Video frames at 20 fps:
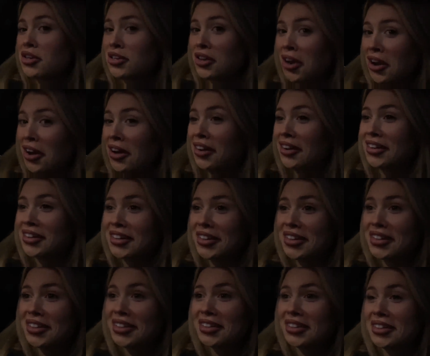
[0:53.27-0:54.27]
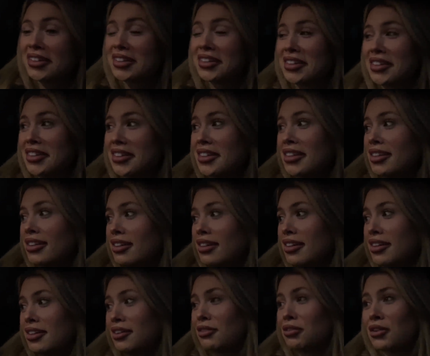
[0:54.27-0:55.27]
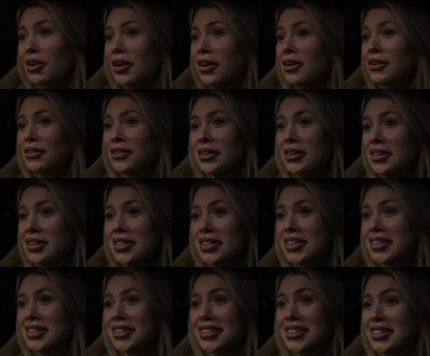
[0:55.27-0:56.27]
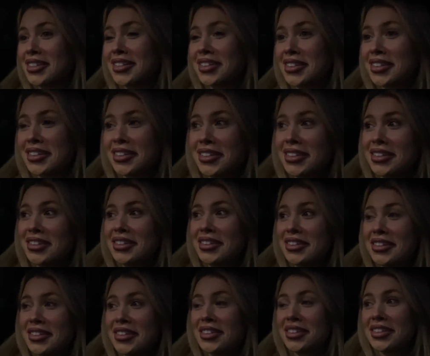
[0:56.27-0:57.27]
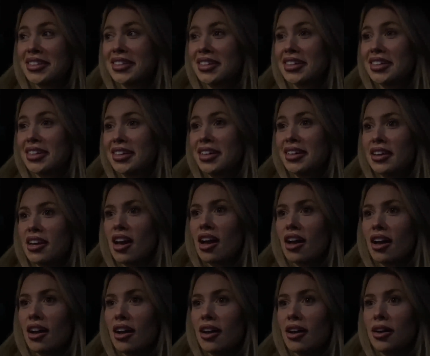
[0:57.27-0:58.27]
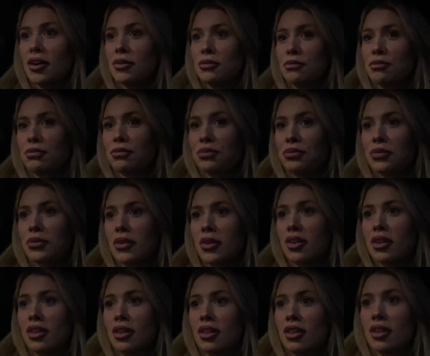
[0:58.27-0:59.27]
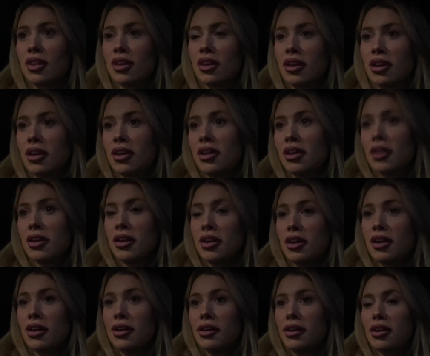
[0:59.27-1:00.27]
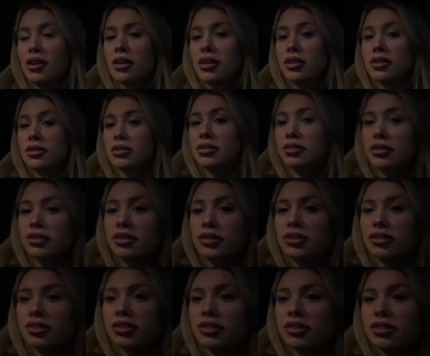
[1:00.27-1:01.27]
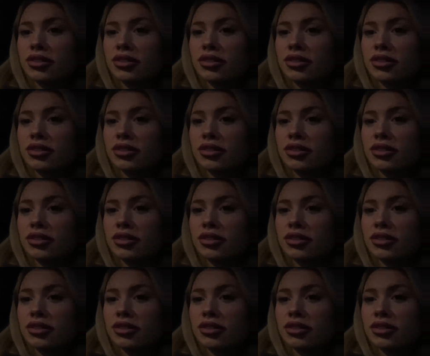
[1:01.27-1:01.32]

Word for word: dark. Do you have any idea of no. what's going where, where what could we be doing? Um, where are we driving to? Because you know the drive's not too far, so